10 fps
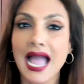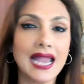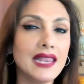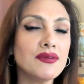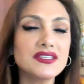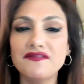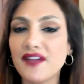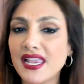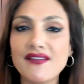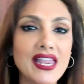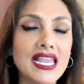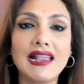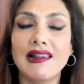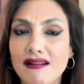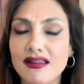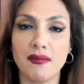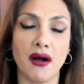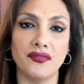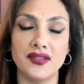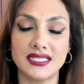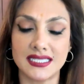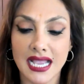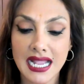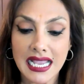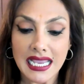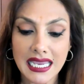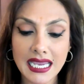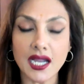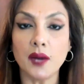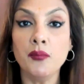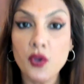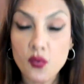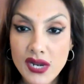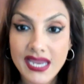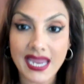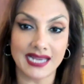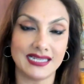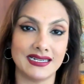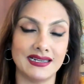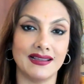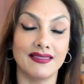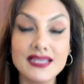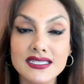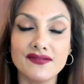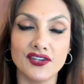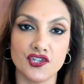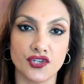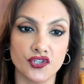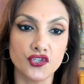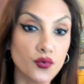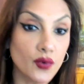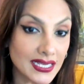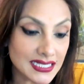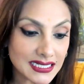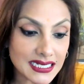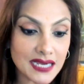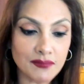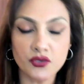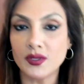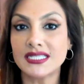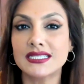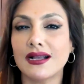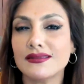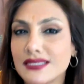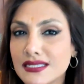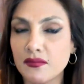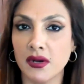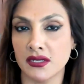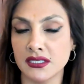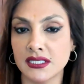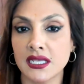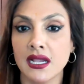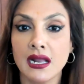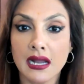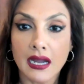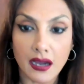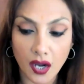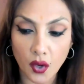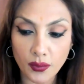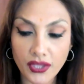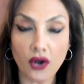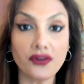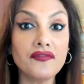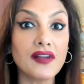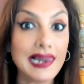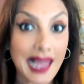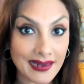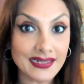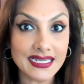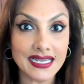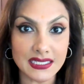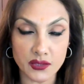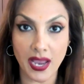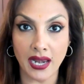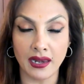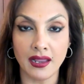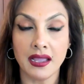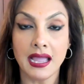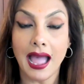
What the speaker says: And he was very clear about this. He communicated this vision to his team, to his customers, with a lot of clarity as well.